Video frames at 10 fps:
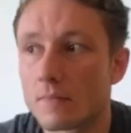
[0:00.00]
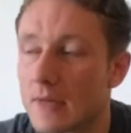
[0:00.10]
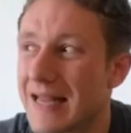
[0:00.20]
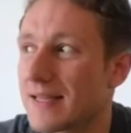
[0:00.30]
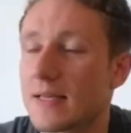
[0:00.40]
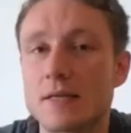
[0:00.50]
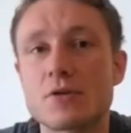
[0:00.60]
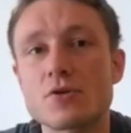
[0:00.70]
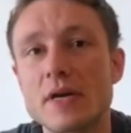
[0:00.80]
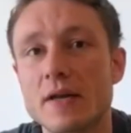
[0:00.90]
let's say a
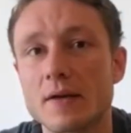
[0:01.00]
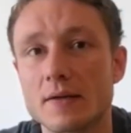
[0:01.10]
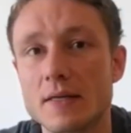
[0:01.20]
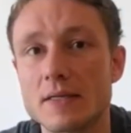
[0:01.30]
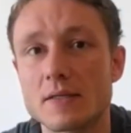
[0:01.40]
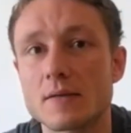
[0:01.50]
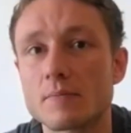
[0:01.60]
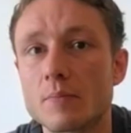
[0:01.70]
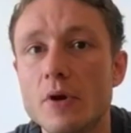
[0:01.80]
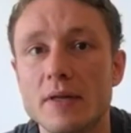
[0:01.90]
trigger is
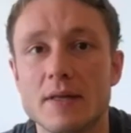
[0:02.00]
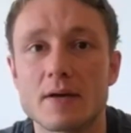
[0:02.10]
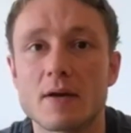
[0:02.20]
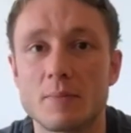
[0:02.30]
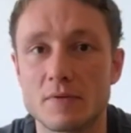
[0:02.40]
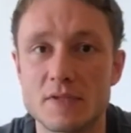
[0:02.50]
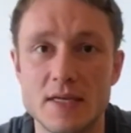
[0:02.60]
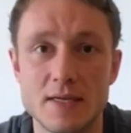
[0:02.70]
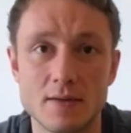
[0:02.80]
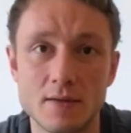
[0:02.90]
putting that cup of
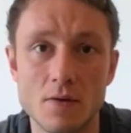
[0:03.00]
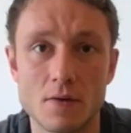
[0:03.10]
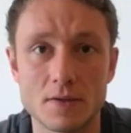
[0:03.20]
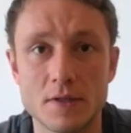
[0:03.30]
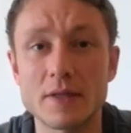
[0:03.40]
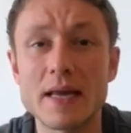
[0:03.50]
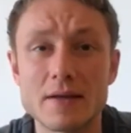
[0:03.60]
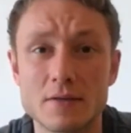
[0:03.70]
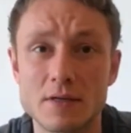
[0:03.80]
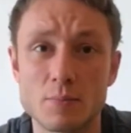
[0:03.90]
tea on, so the
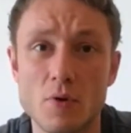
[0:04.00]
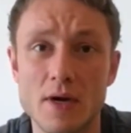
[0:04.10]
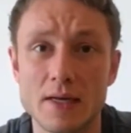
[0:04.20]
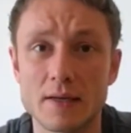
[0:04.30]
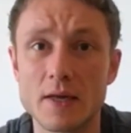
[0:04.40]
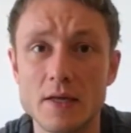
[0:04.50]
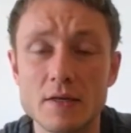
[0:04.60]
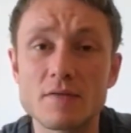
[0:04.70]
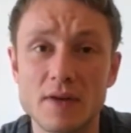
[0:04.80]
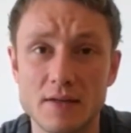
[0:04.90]
kettle is boiling,
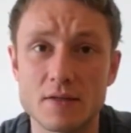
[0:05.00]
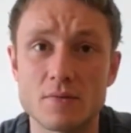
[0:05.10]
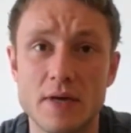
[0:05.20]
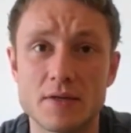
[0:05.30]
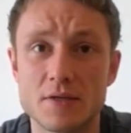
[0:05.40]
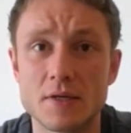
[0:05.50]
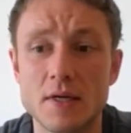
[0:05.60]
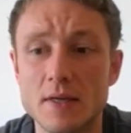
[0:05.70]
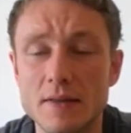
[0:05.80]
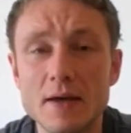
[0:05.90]
you flick the switch.
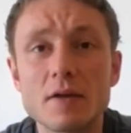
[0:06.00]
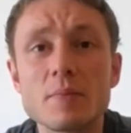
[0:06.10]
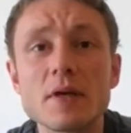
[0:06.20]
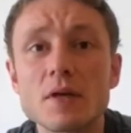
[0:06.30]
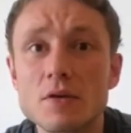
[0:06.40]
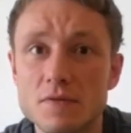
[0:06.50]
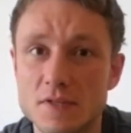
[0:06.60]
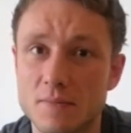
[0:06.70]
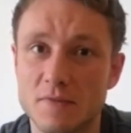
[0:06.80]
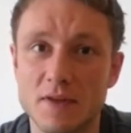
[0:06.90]
That could be a cue for
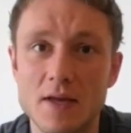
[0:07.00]
something